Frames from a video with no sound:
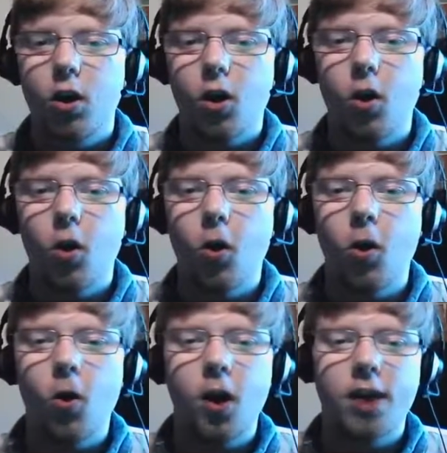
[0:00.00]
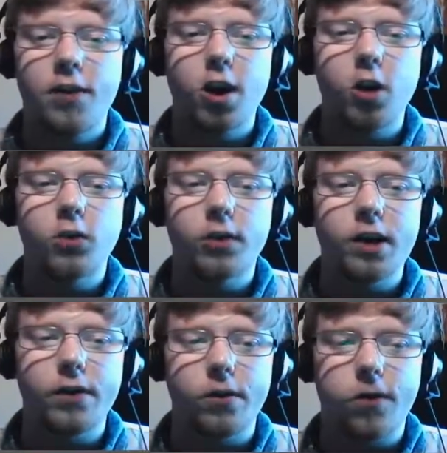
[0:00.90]
or if it goes for
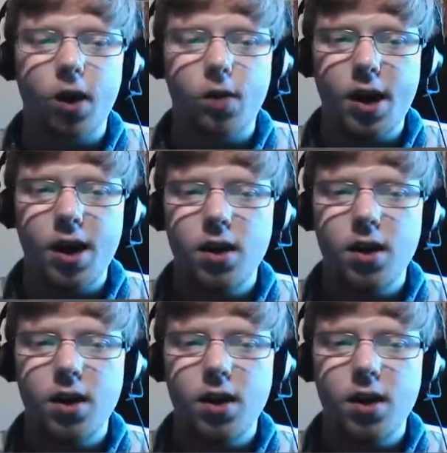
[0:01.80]
another Follow Me.